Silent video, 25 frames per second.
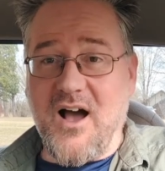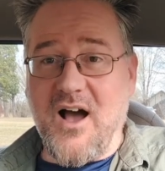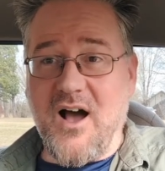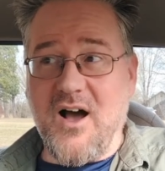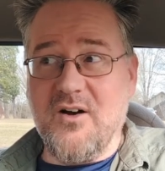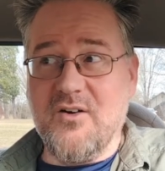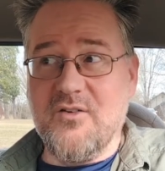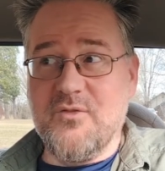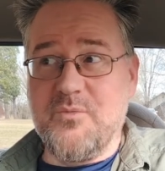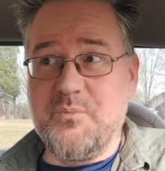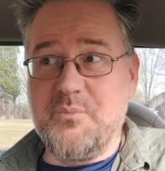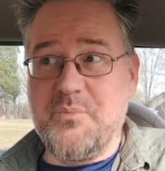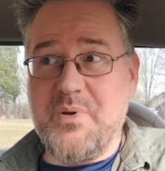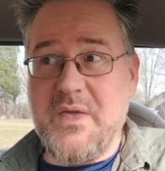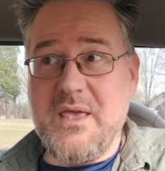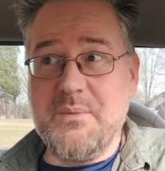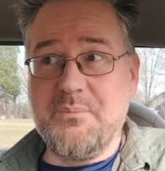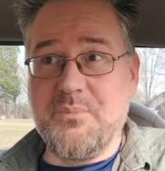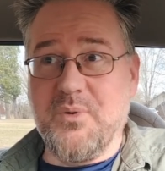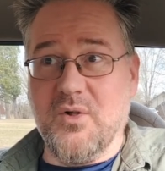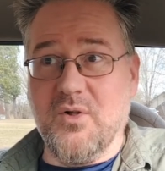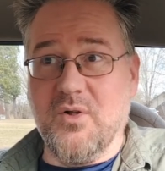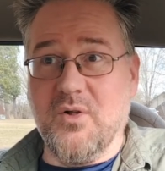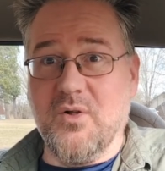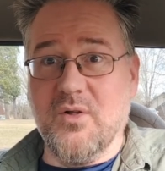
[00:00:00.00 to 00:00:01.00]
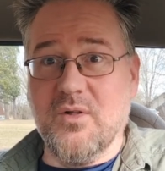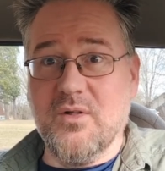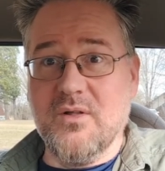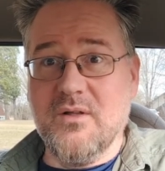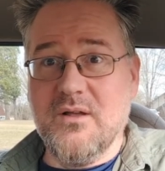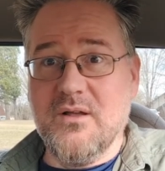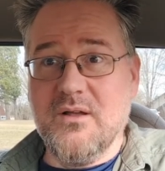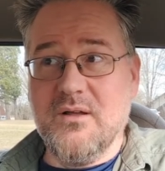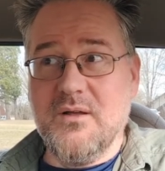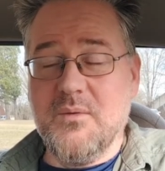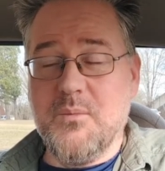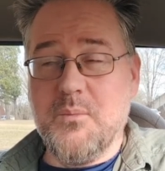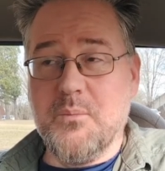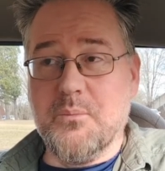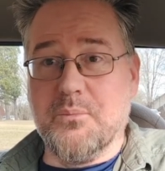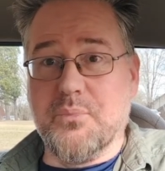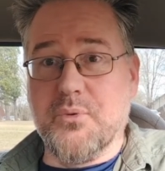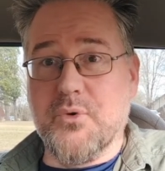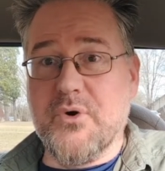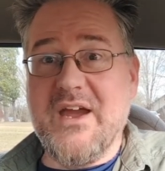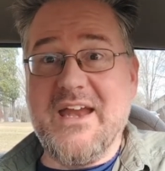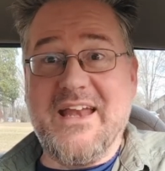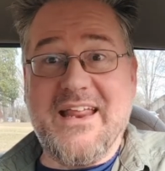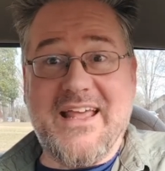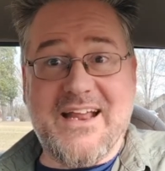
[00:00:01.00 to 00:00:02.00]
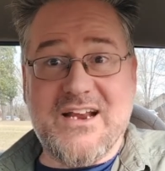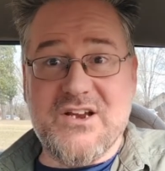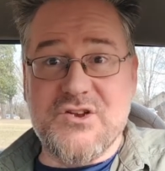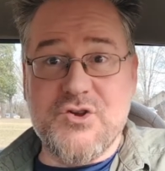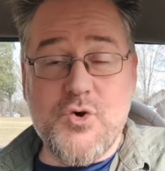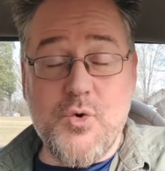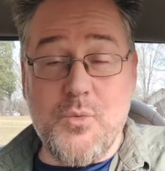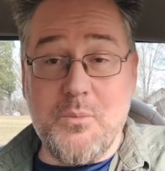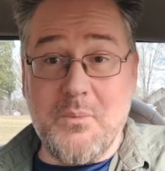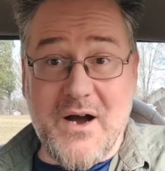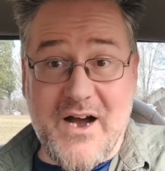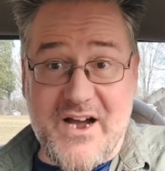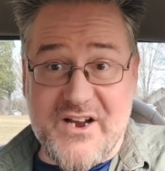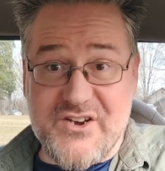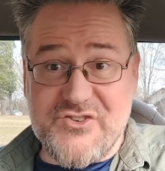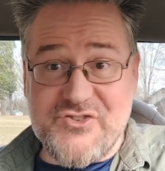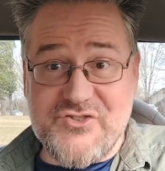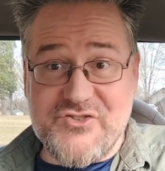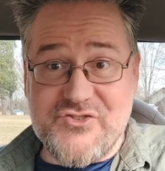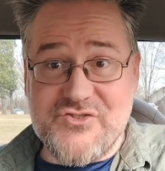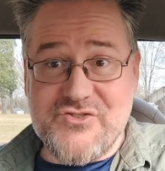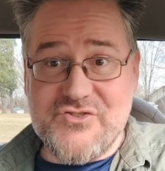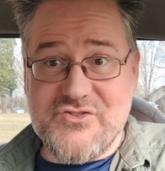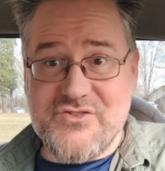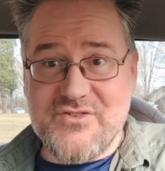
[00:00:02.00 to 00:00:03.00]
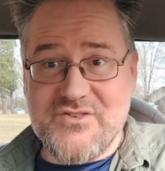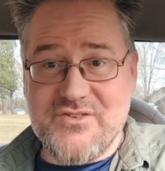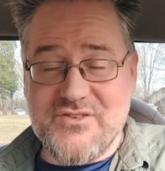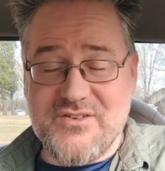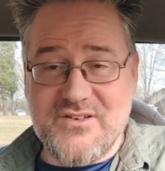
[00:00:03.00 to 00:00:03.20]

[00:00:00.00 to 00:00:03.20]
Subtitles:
of people breeding too much.